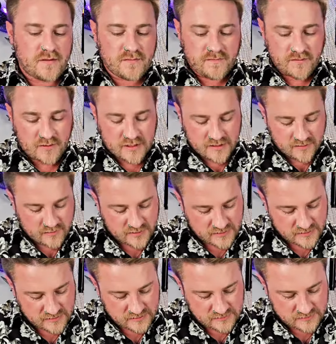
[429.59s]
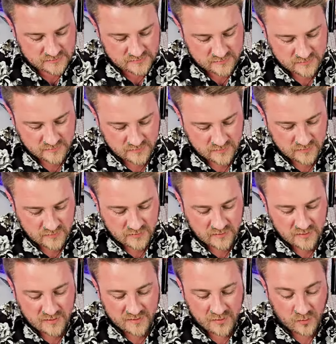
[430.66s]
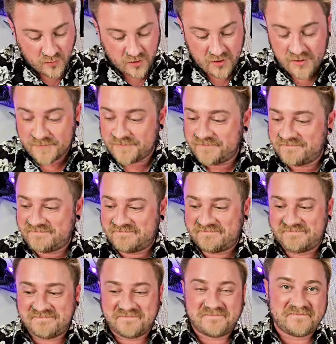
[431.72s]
for Aries. The worm,